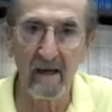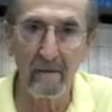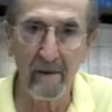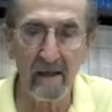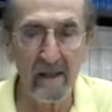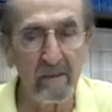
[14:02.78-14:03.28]
in the
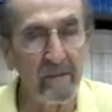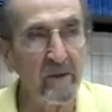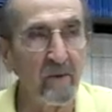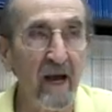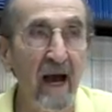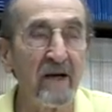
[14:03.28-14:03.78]
participants'
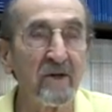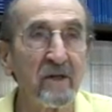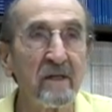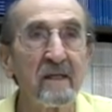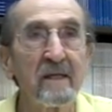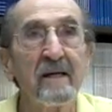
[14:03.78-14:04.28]

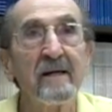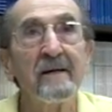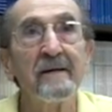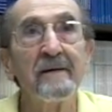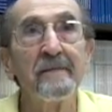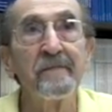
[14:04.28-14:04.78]
reactions
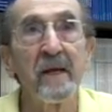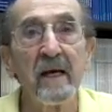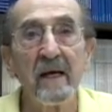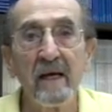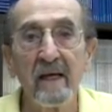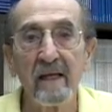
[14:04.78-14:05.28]

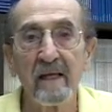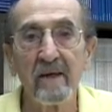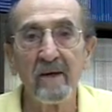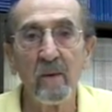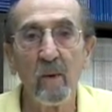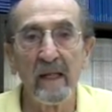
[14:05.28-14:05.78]

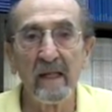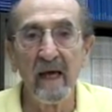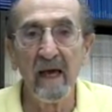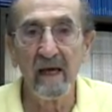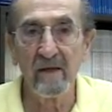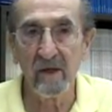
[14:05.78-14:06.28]
to what they
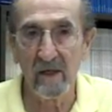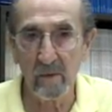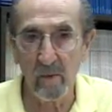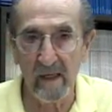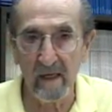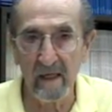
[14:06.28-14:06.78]
had just
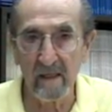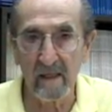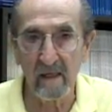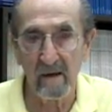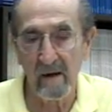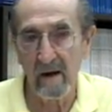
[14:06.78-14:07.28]

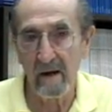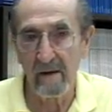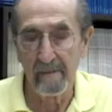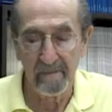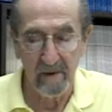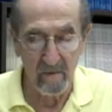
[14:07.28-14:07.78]
witnessed,
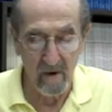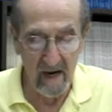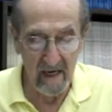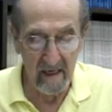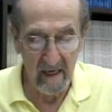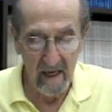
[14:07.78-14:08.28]

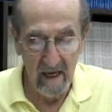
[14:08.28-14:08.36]
read,